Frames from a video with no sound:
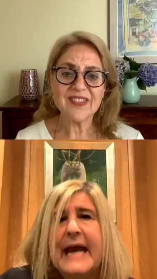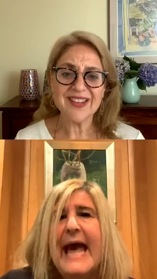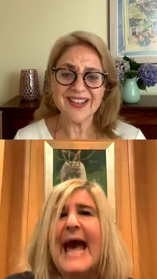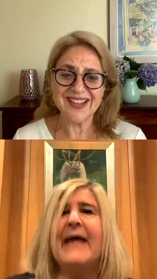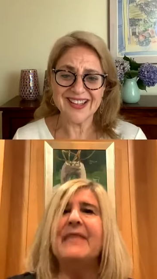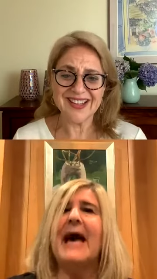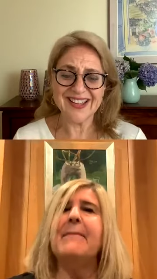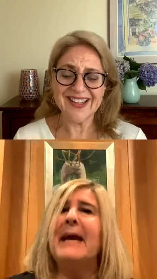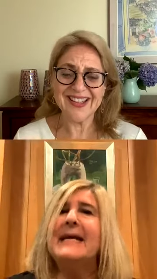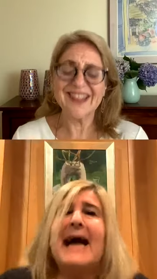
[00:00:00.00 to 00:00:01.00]
Speaker 1: And that
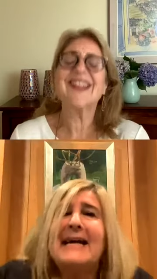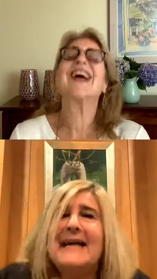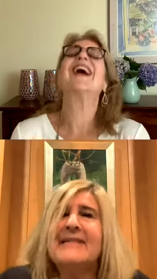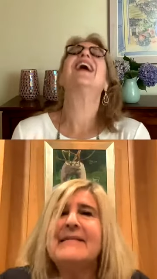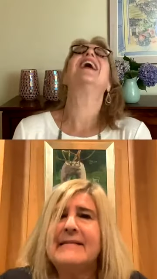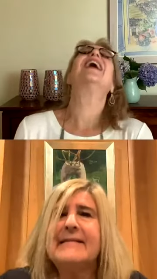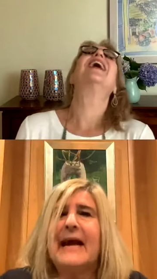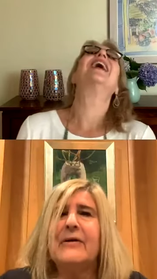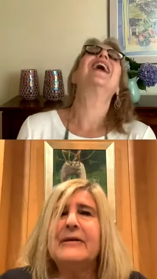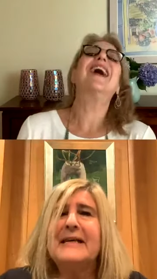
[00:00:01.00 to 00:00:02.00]
may not
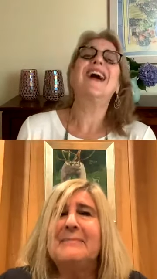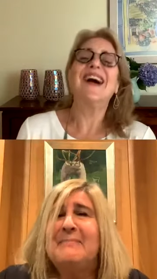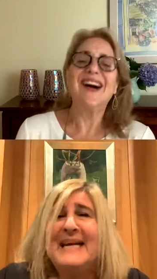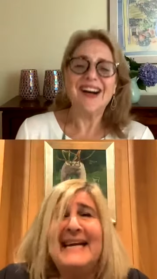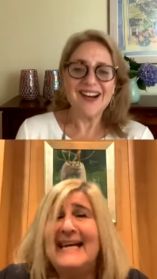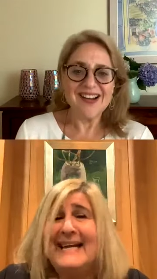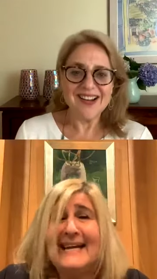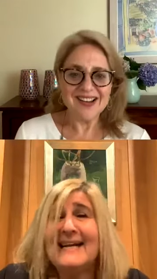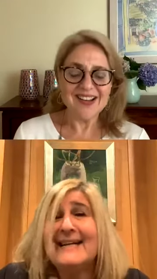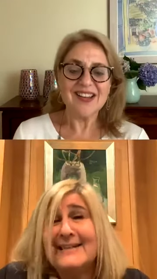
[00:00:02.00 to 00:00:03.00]
necessarily be
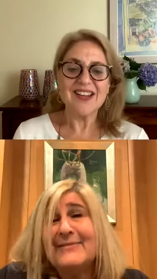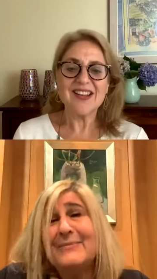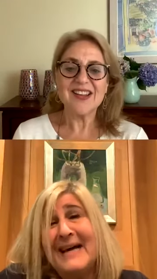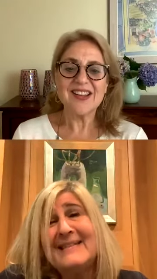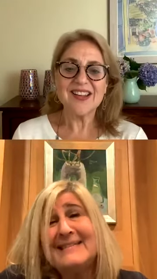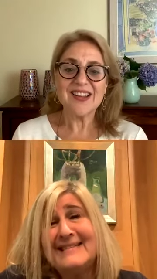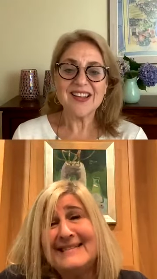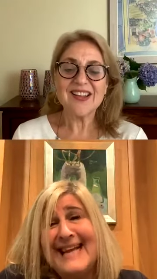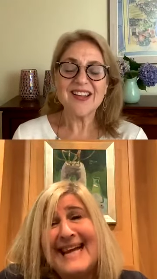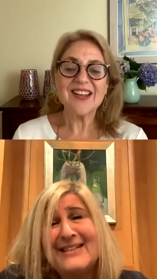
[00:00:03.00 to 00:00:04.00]
the best
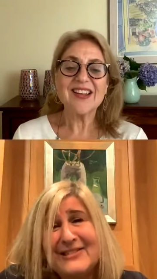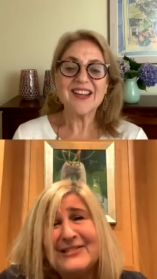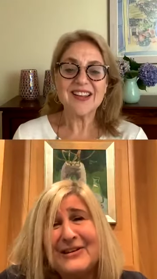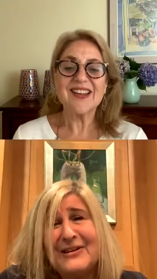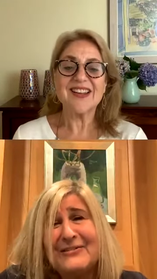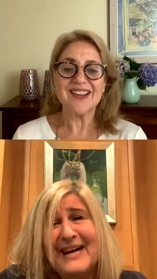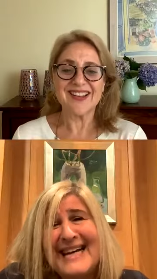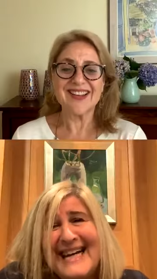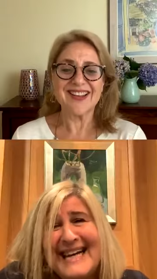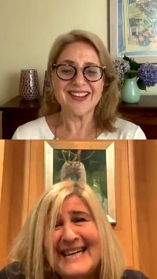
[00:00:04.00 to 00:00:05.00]
Speaker 2: answer,
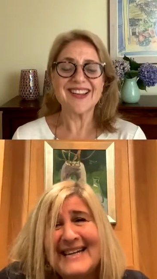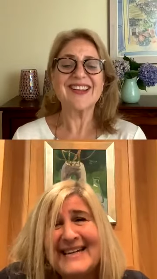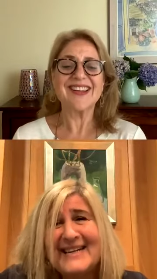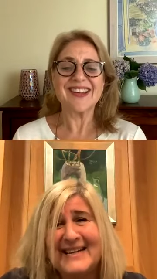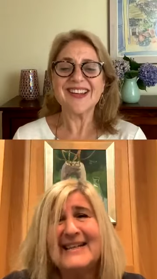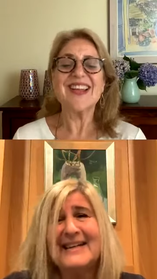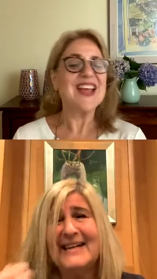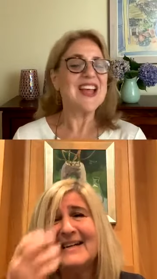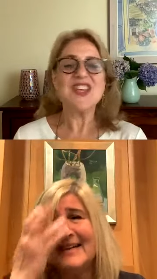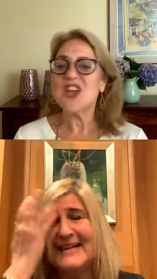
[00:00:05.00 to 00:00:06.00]
right?
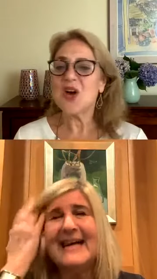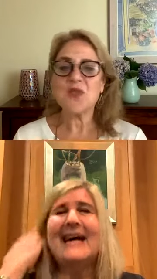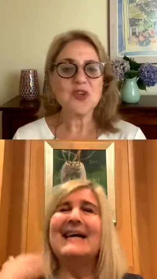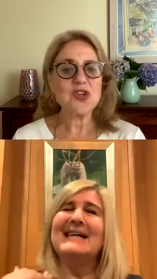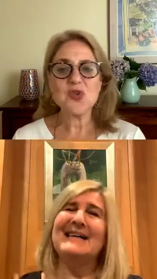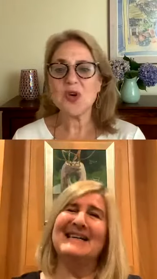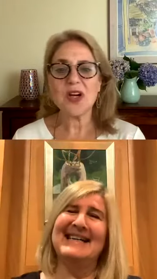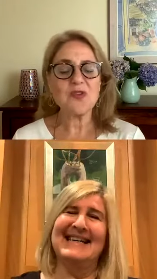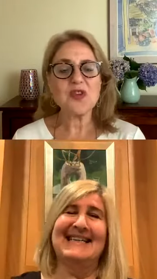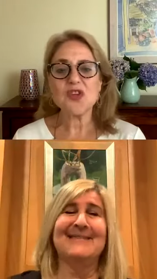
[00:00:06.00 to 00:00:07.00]
No, yeah. for sure,
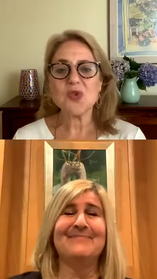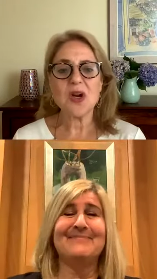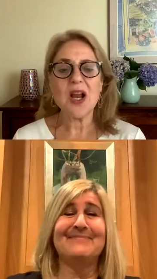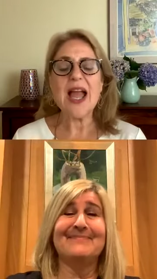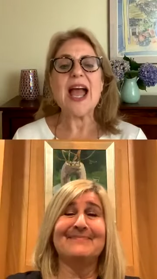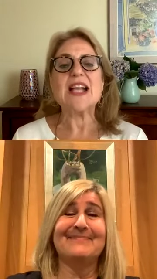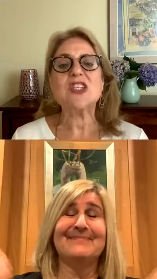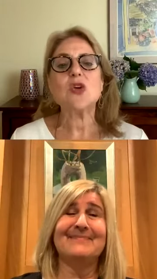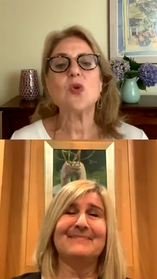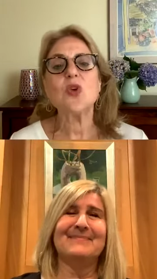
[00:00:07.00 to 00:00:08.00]
for sure. And
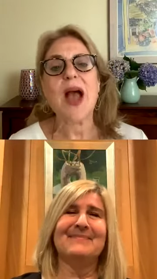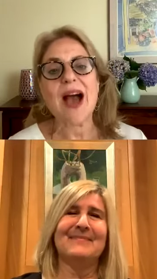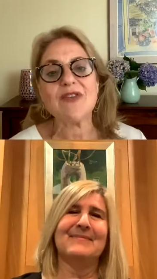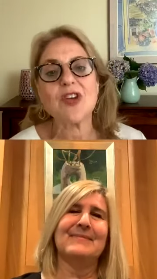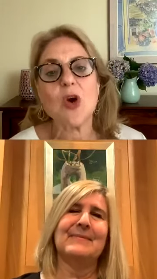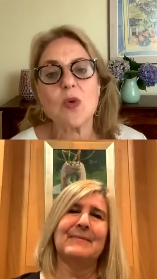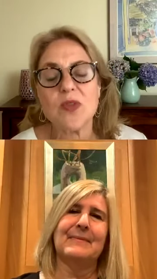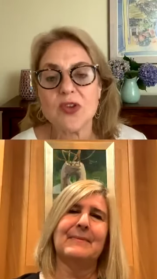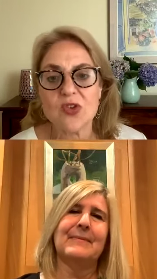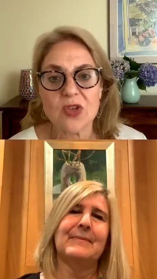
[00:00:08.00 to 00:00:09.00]
so you have to go with
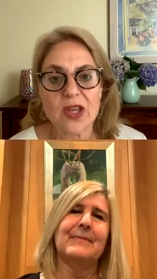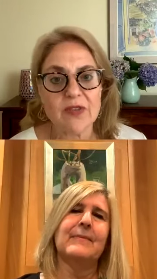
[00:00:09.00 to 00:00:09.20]
a certain level of